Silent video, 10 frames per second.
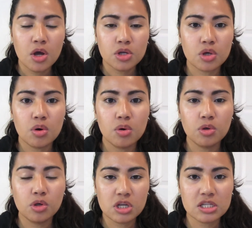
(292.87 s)
So
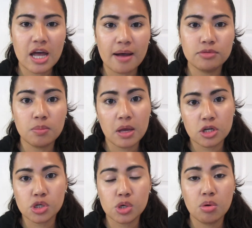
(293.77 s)
you just have to make
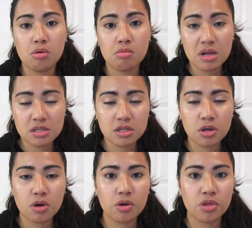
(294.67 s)
sure you're
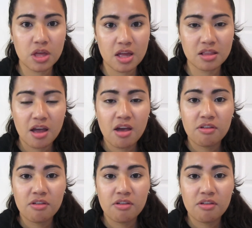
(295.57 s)
rinsing your teeth